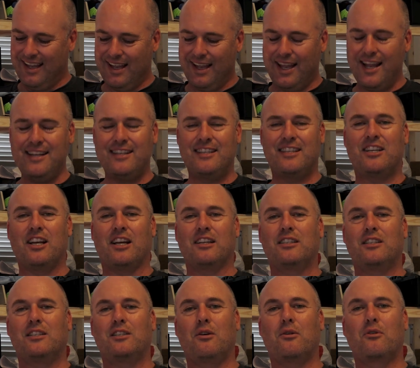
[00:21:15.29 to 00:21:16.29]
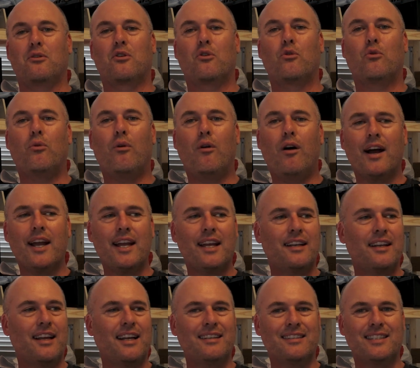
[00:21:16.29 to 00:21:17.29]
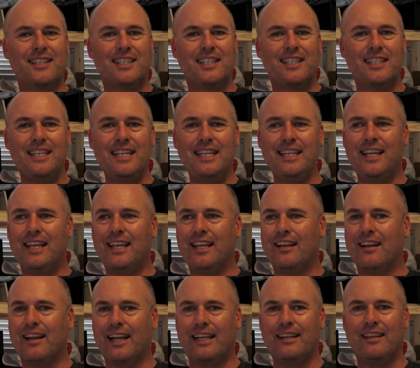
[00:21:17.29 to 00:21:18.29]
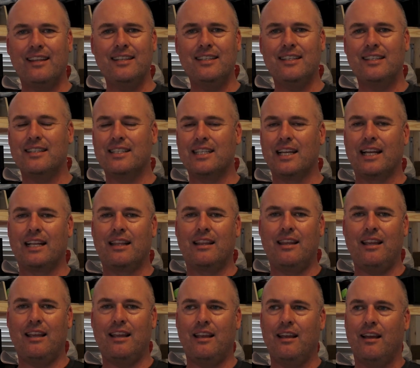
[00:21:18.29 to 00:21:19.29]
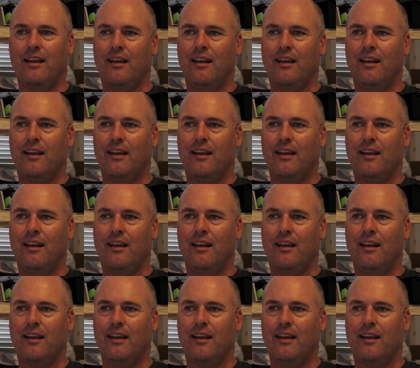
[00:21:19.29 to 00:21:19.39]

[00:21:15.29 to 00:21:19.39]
It's just so quiet and sneaky. Like, this is like the